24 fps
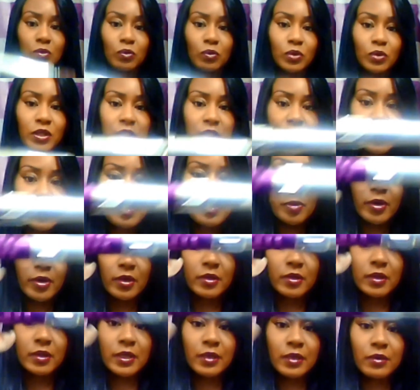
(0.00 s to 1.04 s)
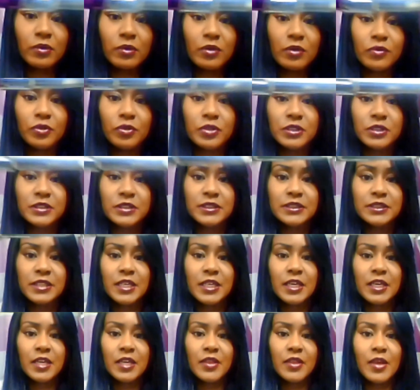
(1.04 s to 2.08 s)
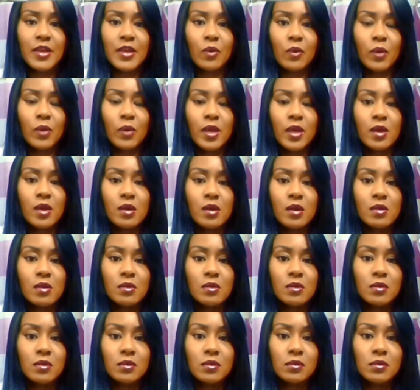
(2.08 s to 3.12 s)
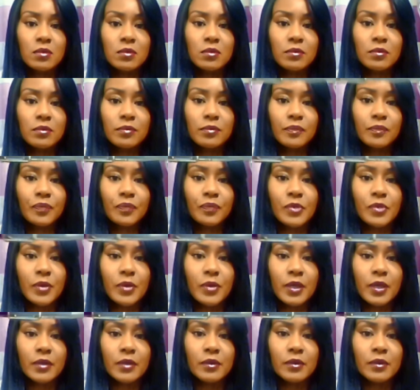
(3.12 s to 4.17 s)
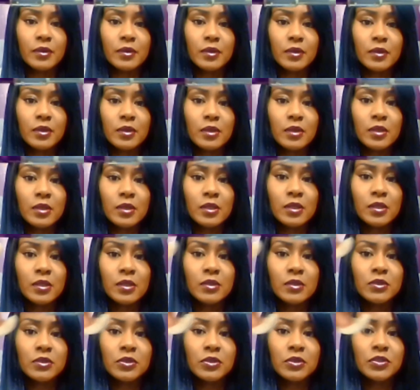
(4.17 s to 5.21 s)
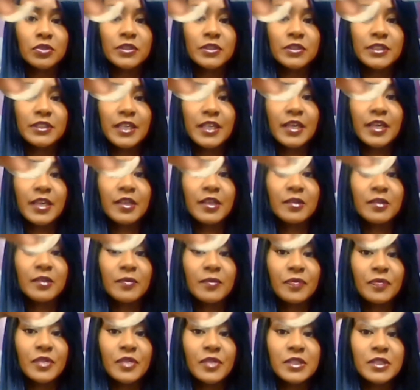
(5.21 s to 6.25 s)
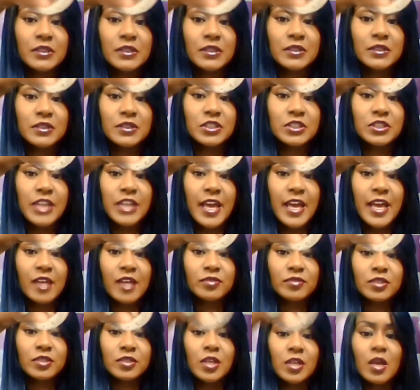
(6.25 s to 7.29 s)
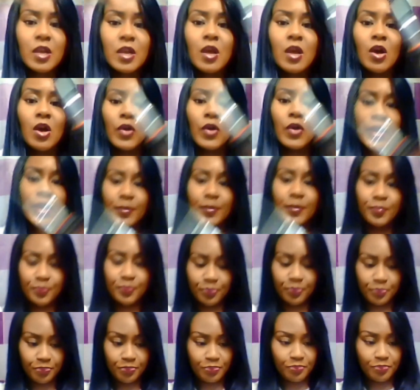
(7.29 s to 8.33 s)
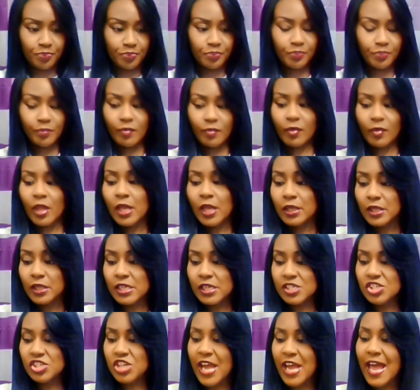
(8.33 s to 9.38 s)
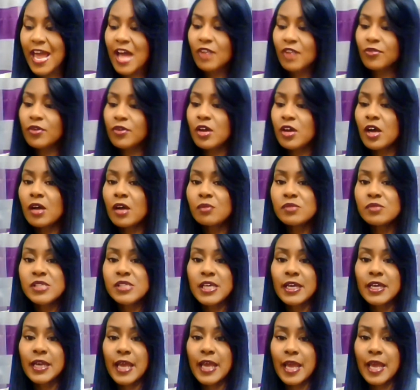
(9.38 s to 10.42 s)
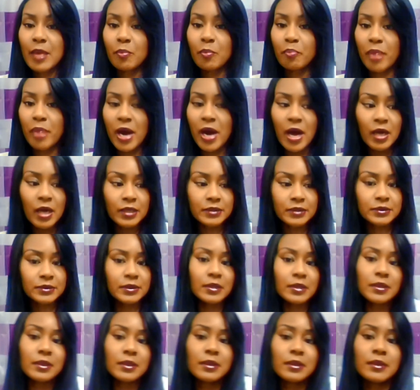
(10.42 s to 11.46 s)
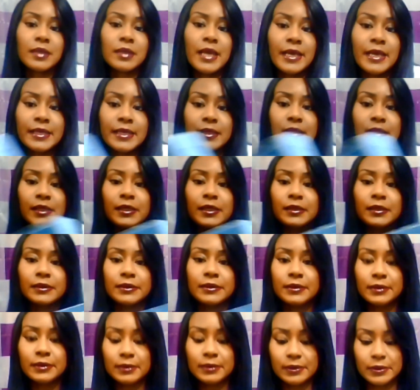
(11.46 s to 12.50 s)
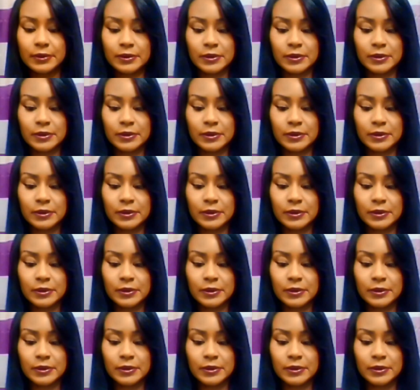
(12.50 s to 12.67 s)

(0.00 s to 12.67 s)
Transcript: with this part. I don't know if you can see it that well. Okay. So you see it? This is the shaft. Okay. The shaft comes in a box like this.